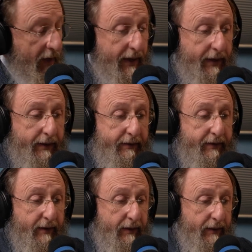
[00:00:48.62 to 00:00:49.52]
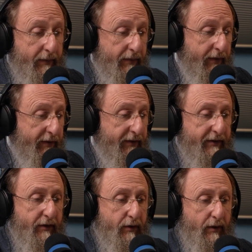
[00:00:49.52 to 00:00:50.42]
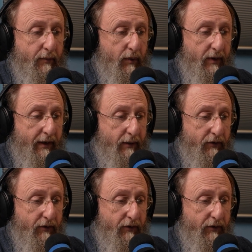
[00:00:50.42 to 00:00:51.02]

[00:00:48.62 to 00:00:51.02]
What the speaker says: And this is a turning point now,